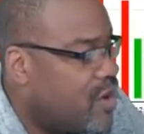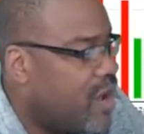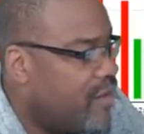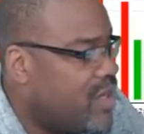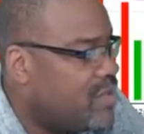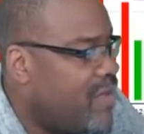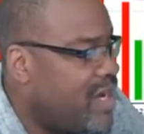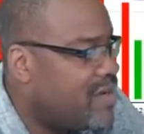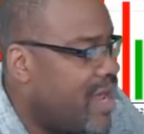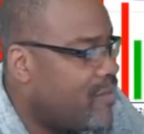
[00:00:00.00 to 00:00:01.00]
oh, I already
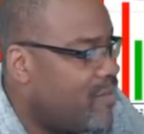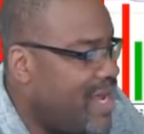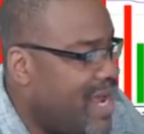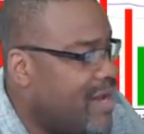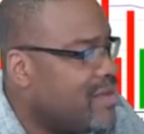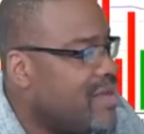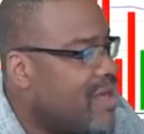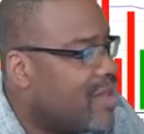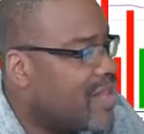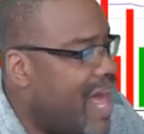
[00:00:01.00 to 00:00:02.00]
made that. Man,
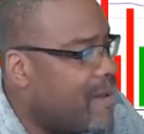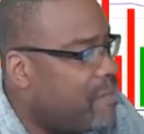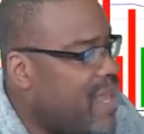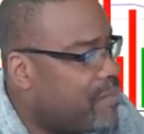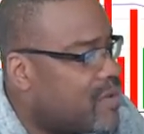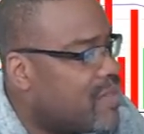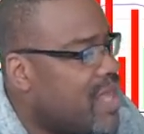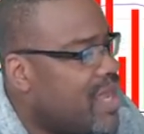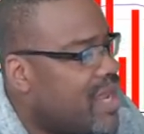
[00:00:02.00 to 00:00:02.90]
a lot of people.